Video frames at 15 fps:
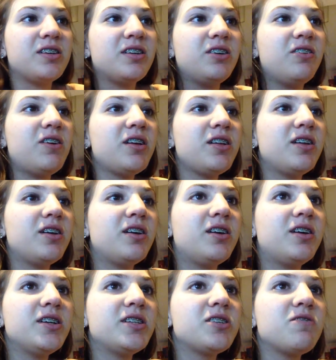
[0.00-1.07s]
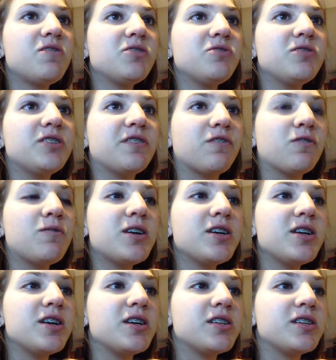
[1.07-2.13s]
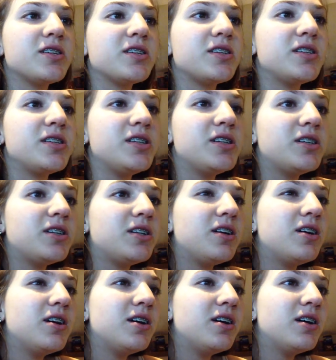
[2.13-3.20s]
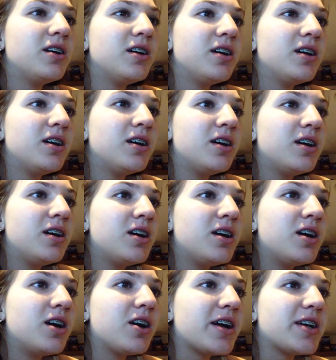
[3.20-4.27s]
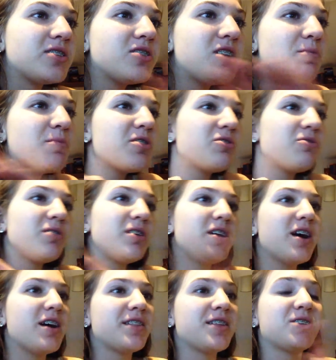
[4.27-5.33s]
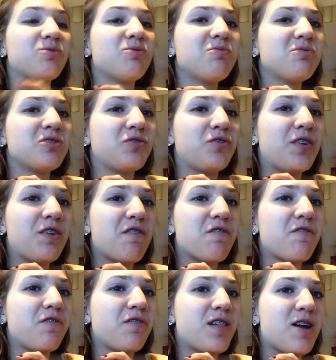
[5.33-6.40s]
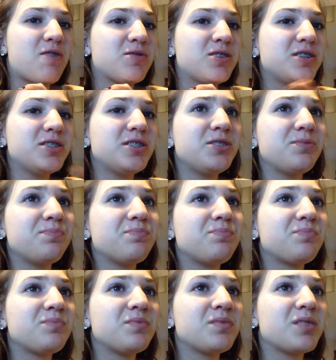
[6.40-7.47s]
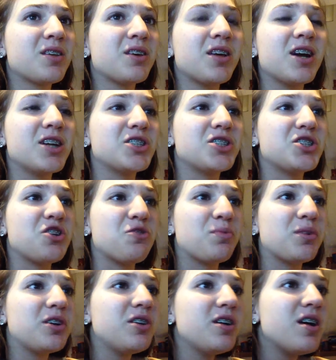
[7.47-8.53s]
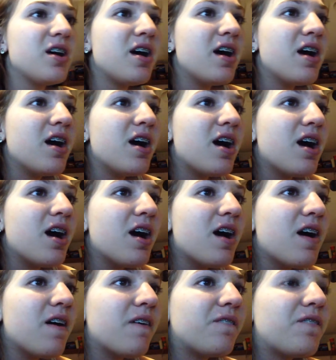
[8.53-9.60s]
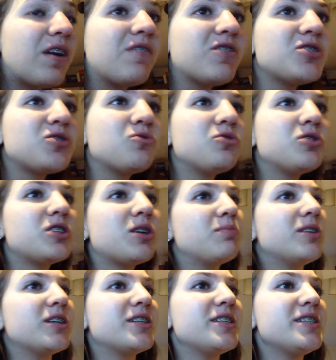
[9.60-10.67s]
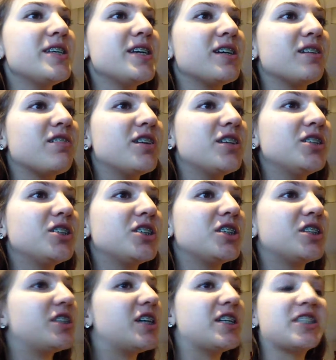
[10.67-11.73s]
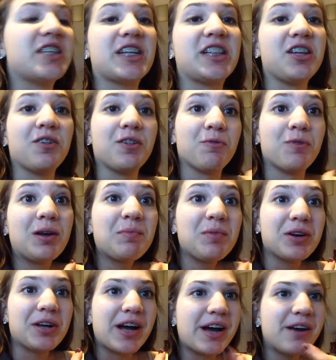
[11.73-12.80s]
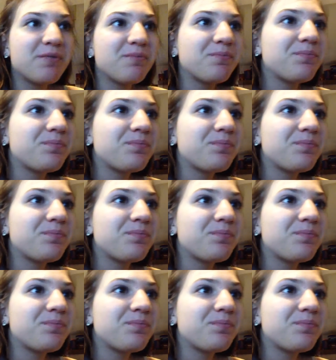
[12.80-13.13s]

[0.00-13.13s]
You know what? Let's go into a different one and steal. Okay, so number three on this one was favorite flowers. That's stupid. Favorite school subject is English, because that's like the only one I'm good at.